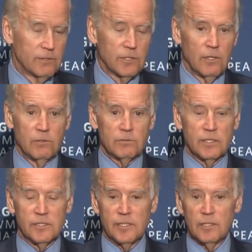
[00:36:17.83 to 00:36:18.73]
So
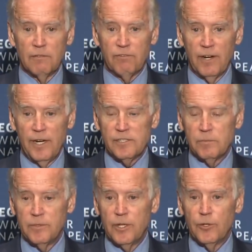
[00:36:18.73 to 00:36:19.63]
to steal a phrase
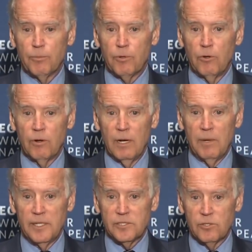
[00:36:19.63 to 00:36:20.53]
from another program
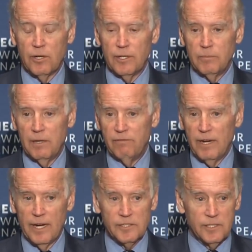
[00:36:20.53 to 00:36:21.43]
I started about
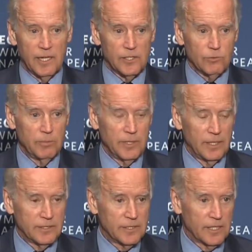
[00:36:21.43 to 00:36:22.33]
violence against women
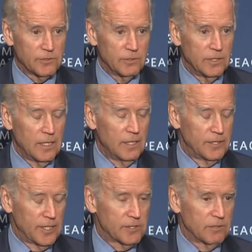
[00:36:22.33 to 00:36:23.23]
on sexual
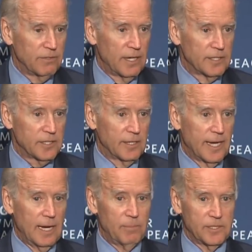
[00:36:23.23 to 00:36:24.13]
violence on
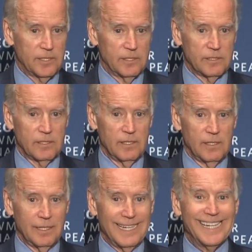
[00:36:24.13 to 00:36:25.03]
campuses,
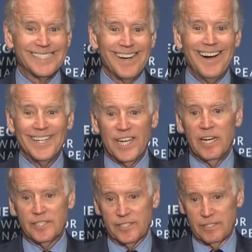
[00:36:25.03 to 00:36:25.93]
it's on
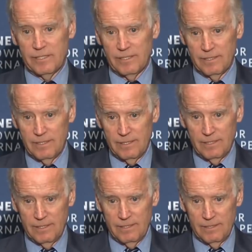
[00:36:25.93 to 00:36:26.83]
us.
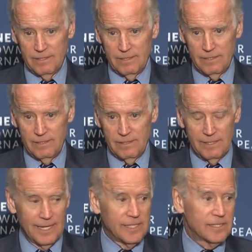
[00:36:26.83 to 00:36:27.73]

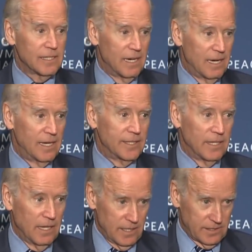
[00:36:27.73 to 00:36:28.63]
It's
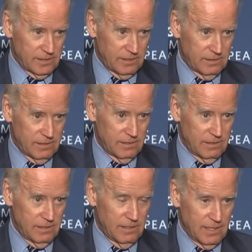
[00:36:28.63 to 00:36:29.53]
on us
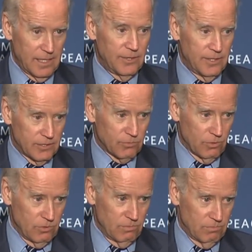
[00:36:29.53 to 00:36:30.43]
in this
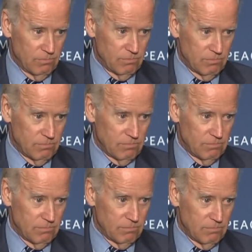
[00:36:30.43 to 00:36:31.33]
room
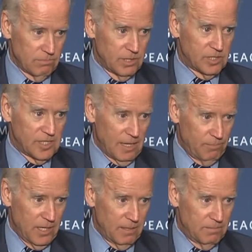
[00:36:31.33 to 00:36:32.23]
to
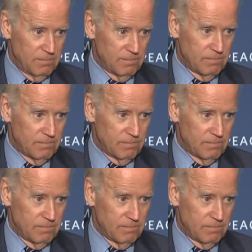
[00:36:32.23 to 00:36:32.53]
step up.